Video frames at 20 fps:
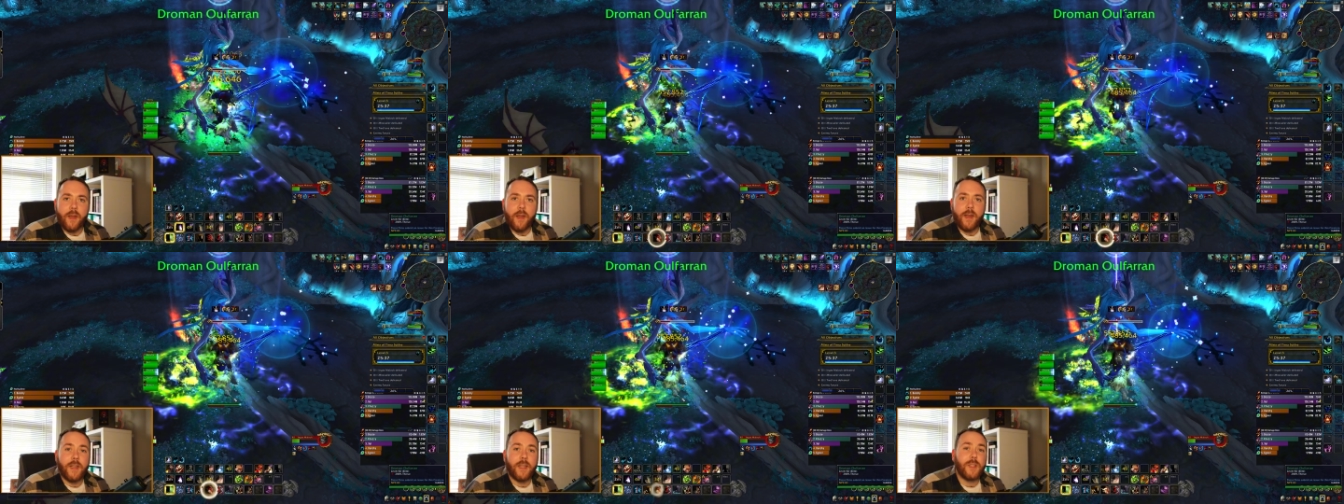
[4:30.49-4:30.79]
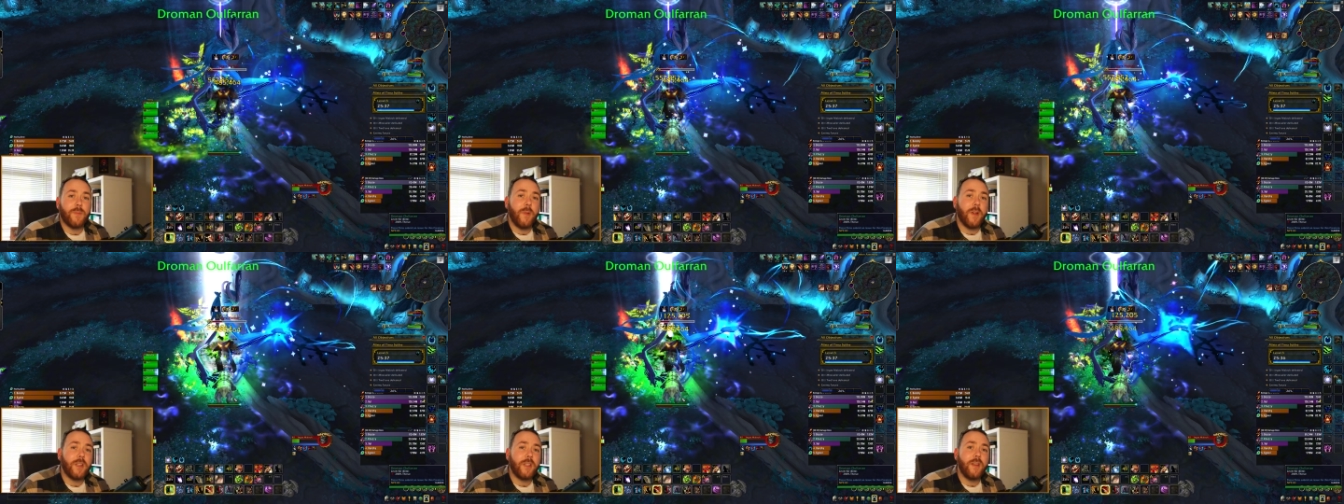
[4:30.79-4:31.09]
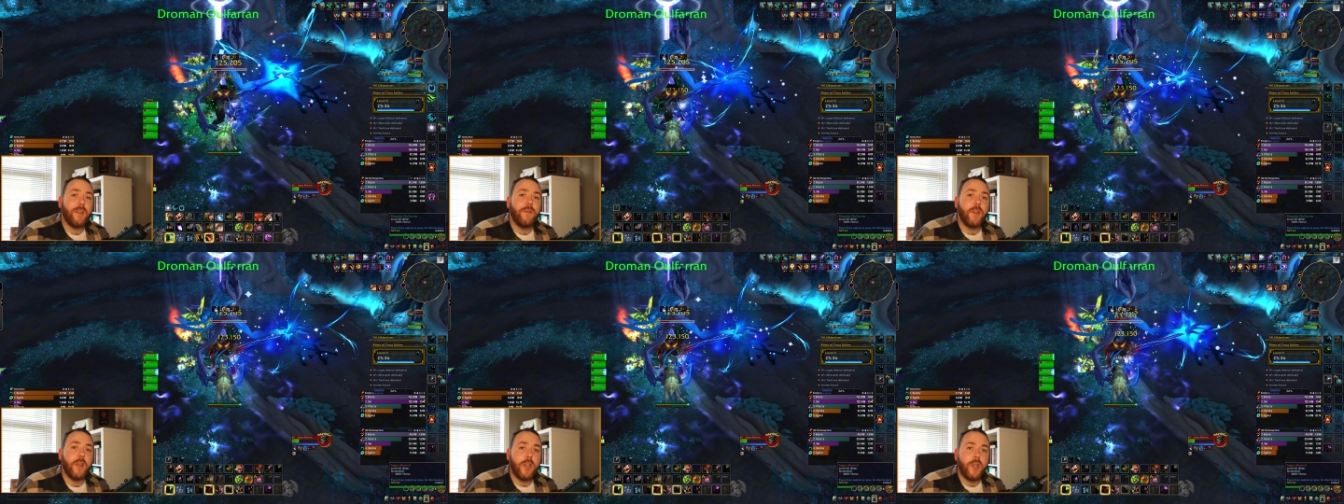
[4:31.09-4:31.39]
and
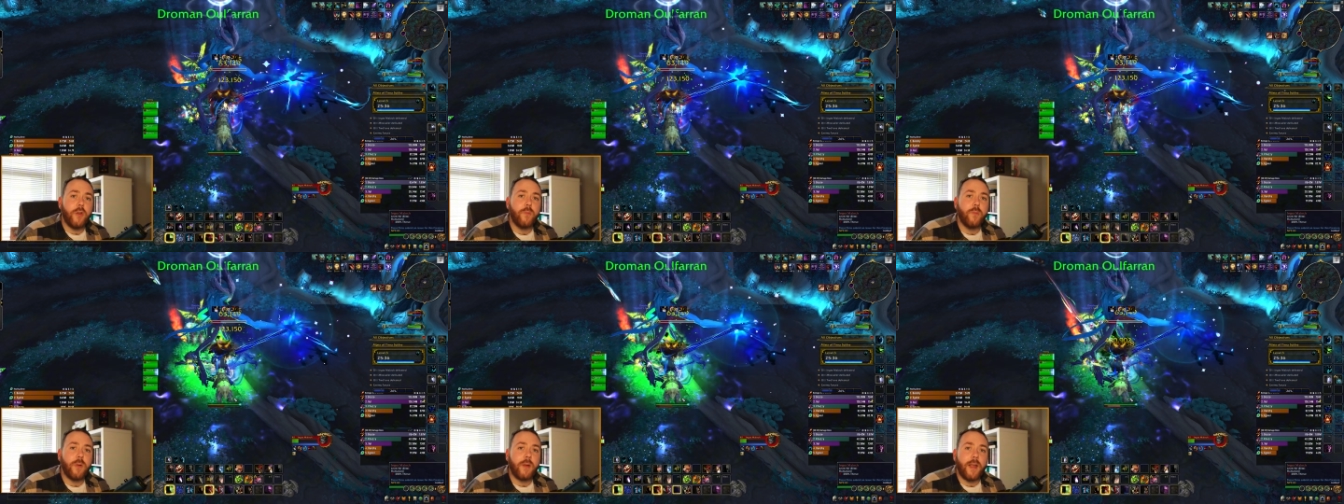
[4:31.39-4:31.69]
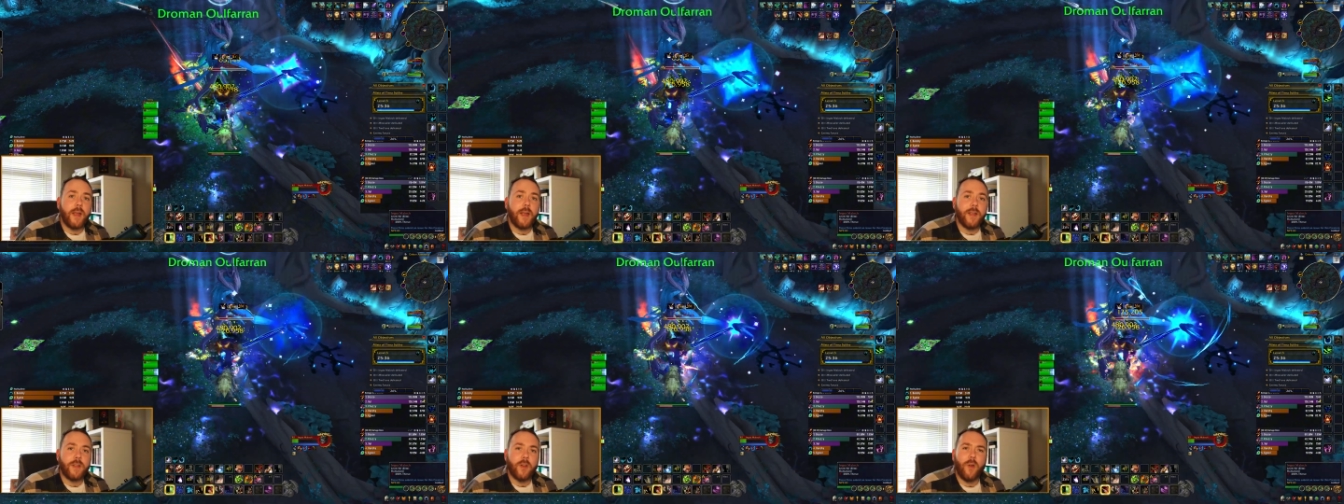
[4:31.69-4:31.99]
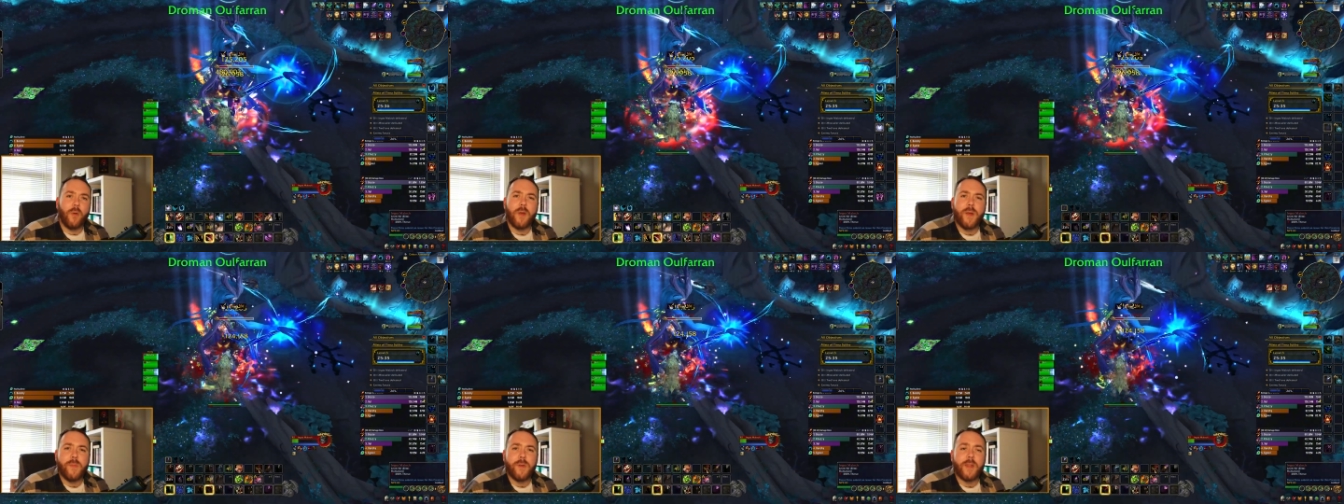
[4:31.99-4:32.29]
especially for new players or
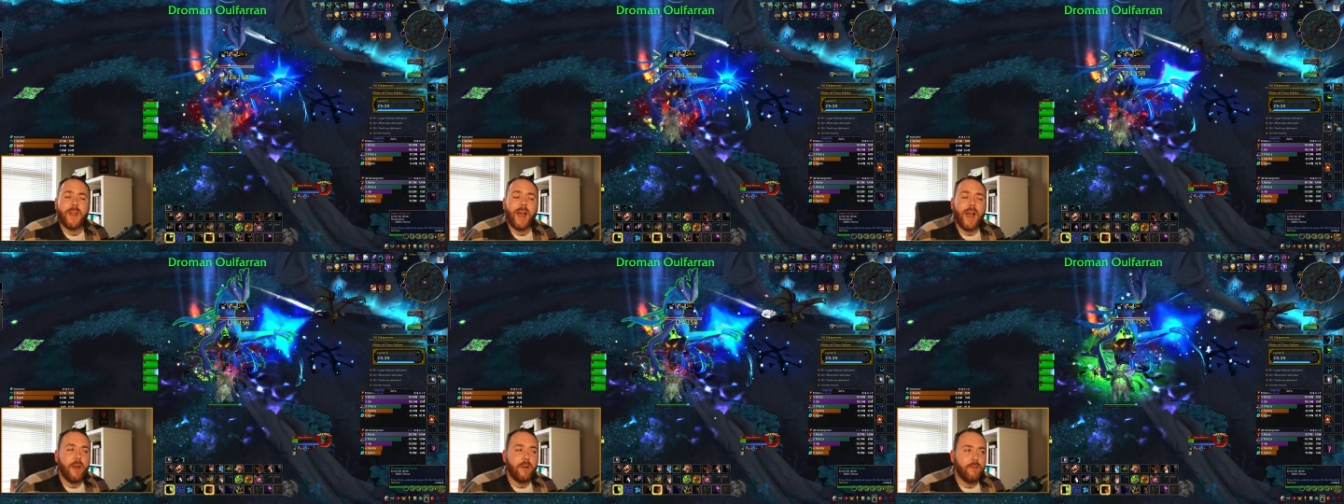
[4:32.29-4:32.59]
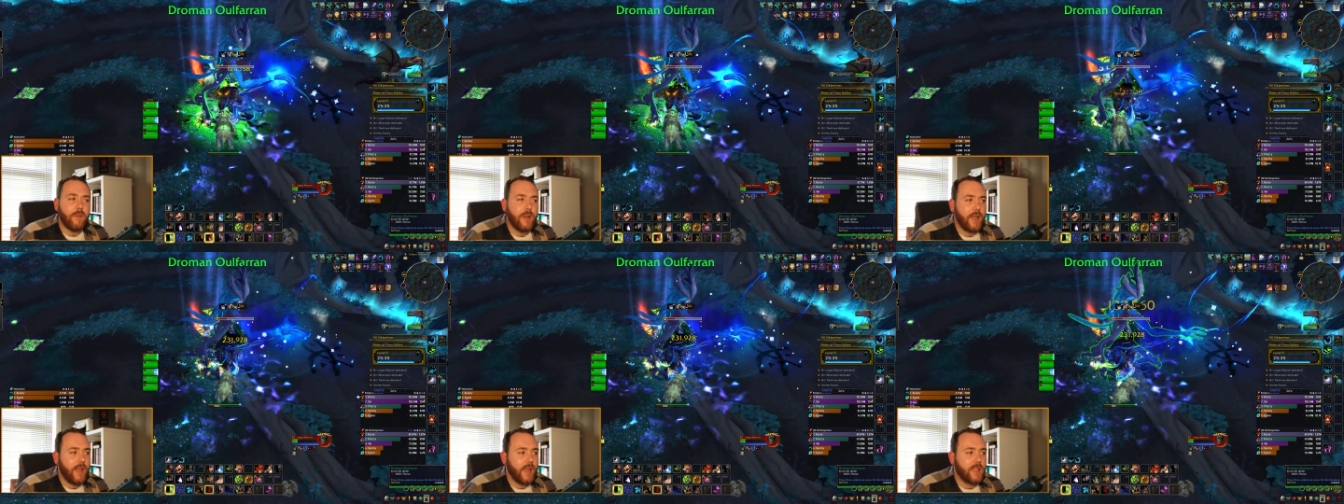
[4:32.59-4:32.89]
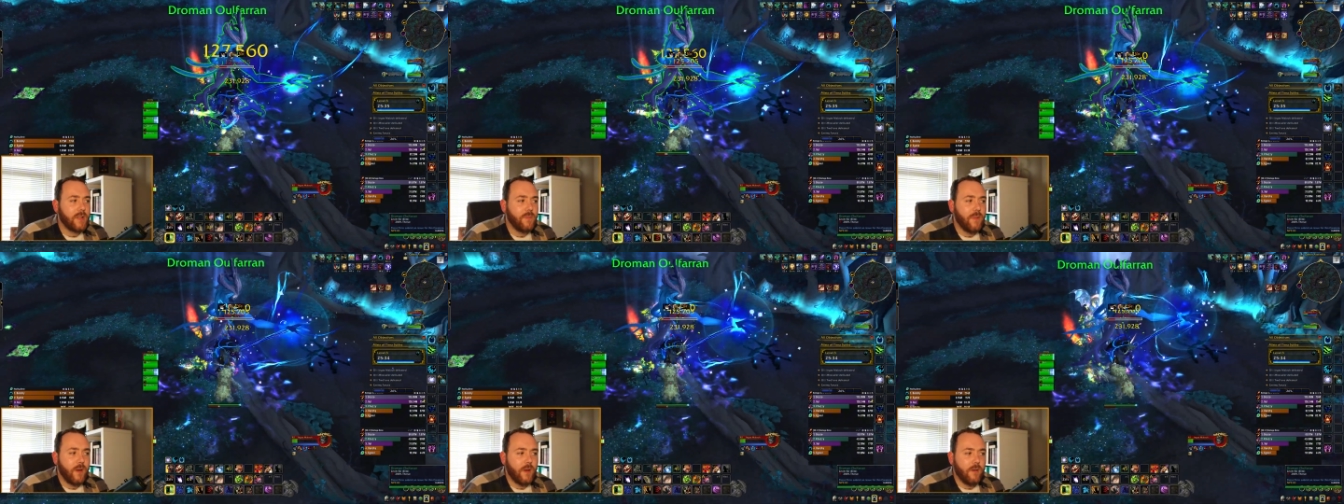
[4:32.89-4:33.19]
people that aren't really
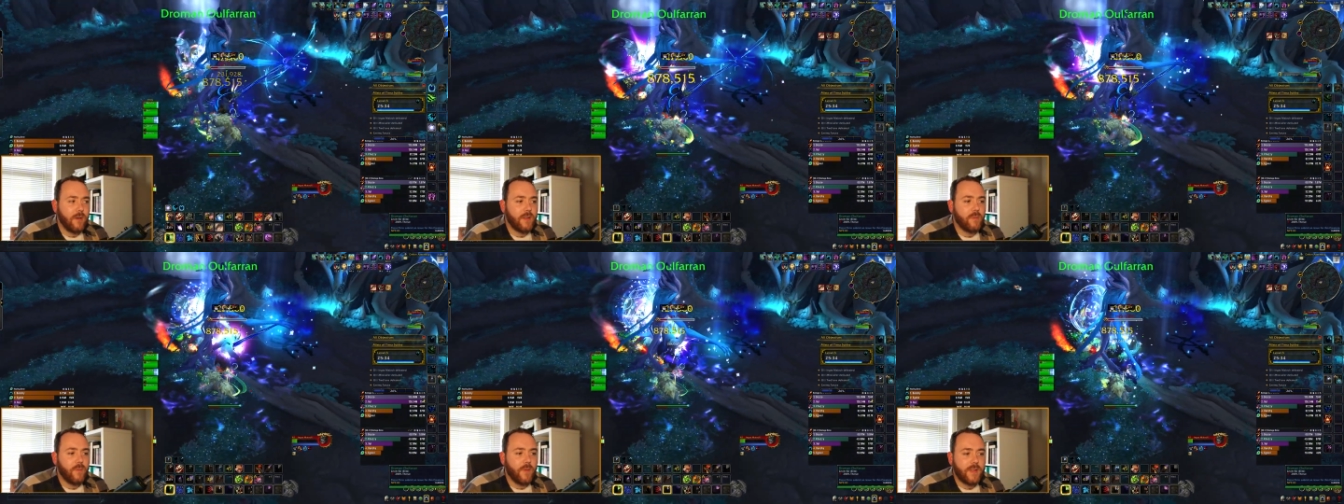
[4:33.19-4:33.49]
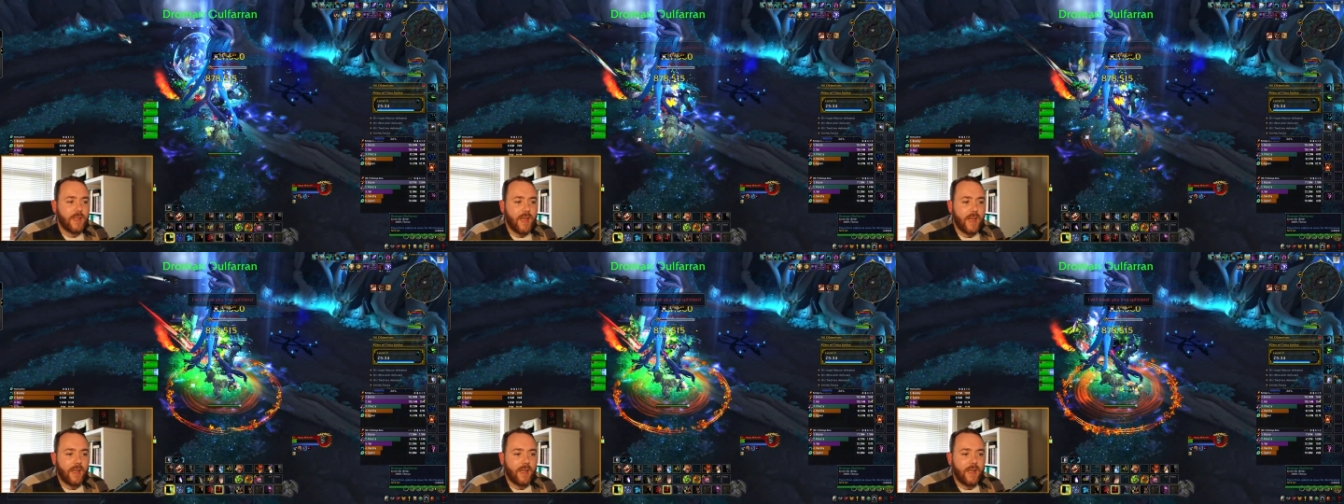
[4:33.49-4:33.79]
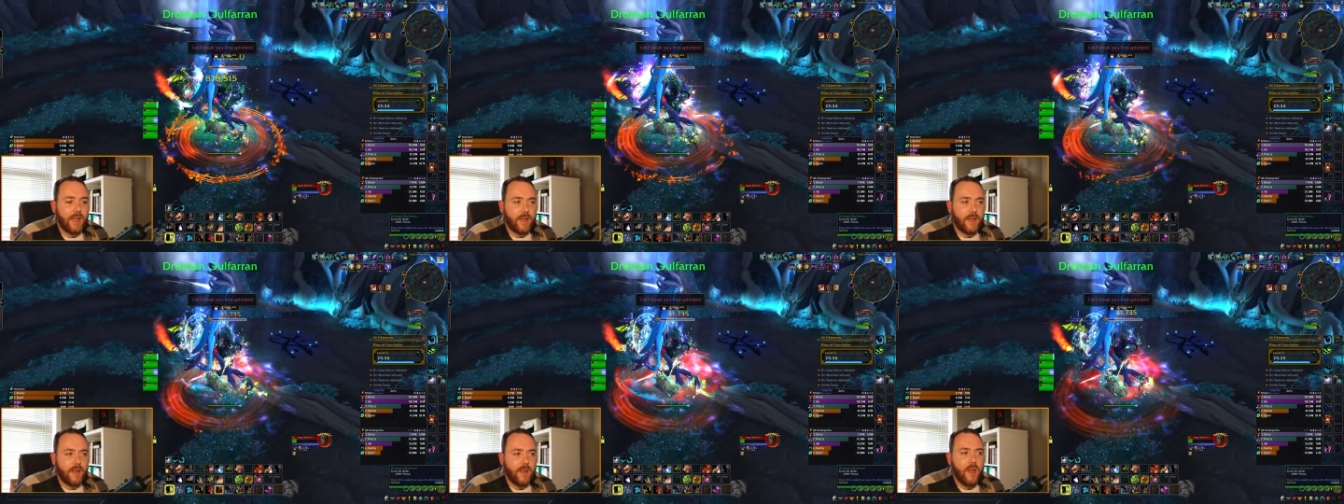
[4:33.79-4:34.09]
experienced with
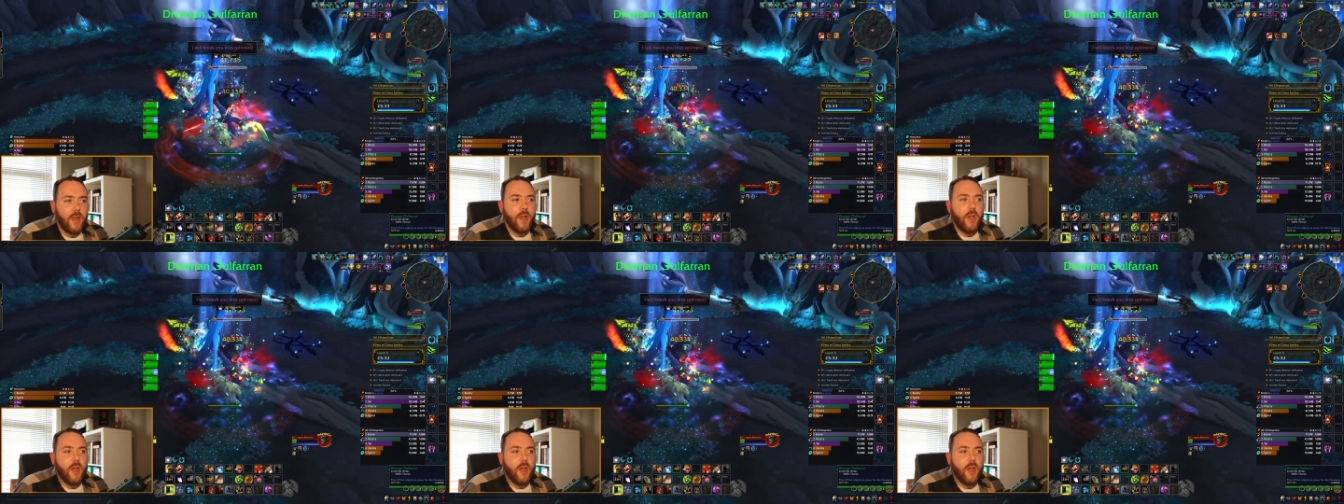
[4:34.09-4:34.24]
tanking,